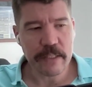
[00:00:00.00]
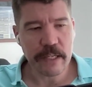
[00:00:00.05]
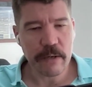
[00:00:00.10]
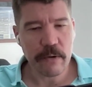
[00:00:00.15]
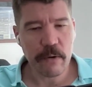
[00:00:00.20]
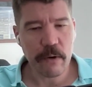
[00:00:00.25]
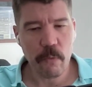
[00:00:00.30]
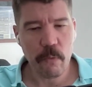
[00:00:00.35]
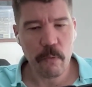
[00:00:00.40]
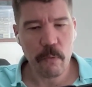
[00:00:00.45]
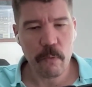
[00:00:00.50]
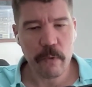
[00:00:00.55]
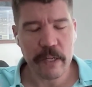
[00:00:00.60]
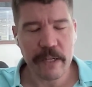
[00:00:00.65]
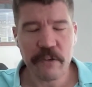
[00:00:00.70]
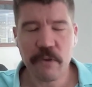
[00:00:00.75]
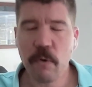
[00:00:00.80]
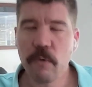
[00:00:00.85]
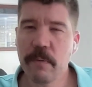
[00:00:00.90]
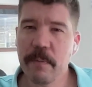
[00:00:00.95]
Like when I
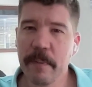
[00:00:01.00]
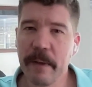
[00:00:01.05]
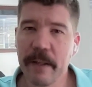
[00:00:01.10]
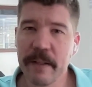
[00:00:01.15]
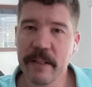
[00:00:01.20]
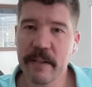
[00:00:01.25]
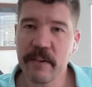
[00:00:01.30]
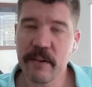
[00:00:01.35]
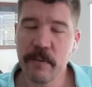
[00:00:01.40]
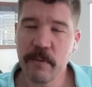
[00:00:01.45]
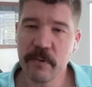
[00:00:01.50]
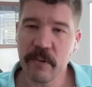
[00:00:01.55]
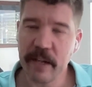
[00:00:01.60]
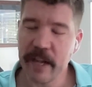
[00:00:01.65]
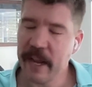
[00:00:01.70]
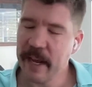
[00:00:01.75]
told him about this, he was like,